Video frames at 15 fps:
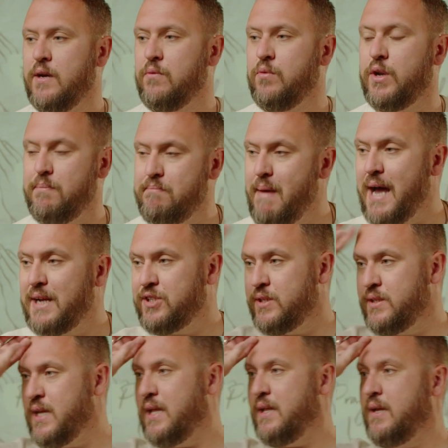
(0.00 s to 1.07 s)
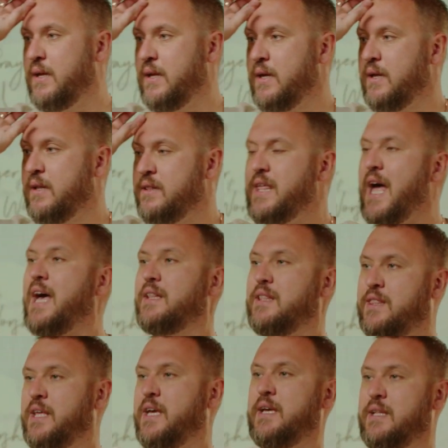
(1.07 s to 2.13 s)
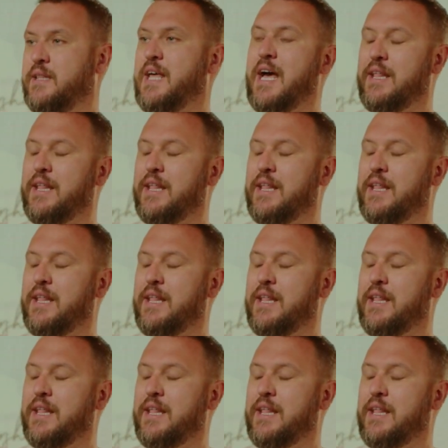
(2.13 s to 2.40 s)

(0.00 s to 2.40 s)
would imagine that that thing